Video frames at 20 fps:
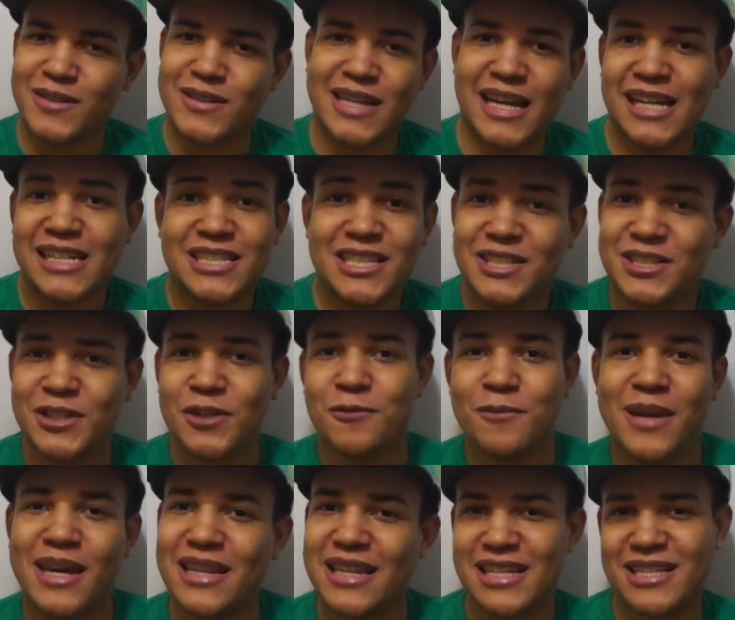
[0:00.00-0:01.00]
It was like, it's just you,
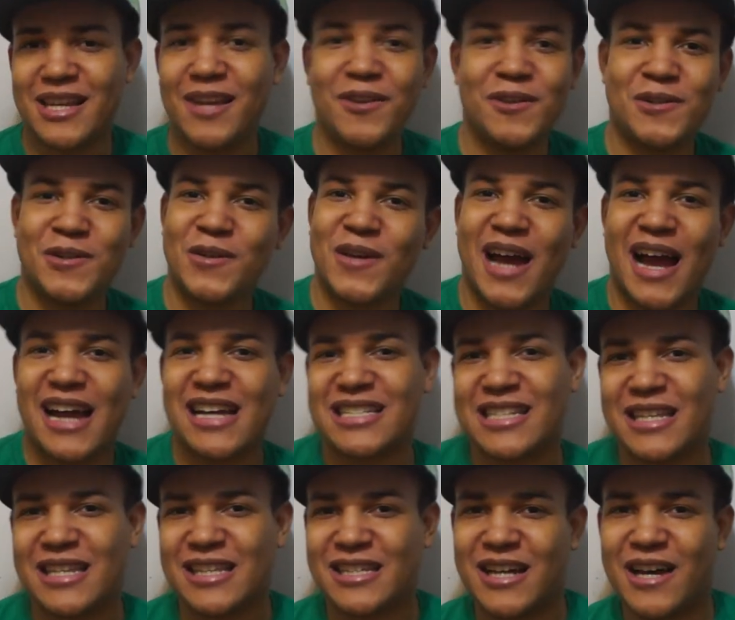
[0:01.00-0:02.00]
me, and these other two guys,
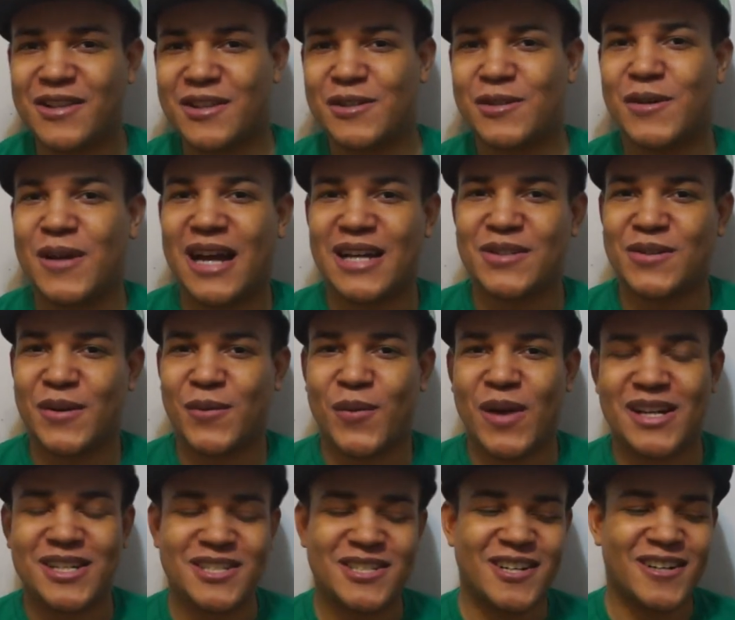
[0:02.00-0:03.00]
and then all the two guys are in
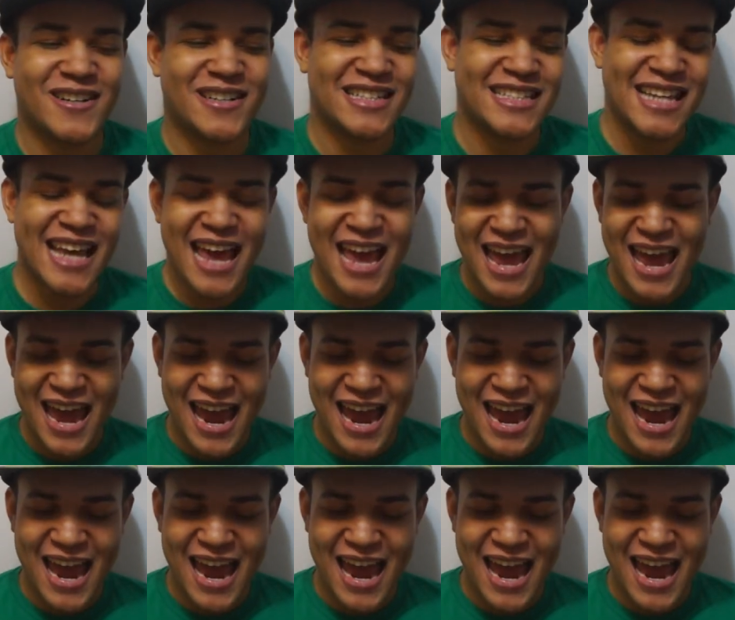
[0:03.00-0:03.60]
red shirts.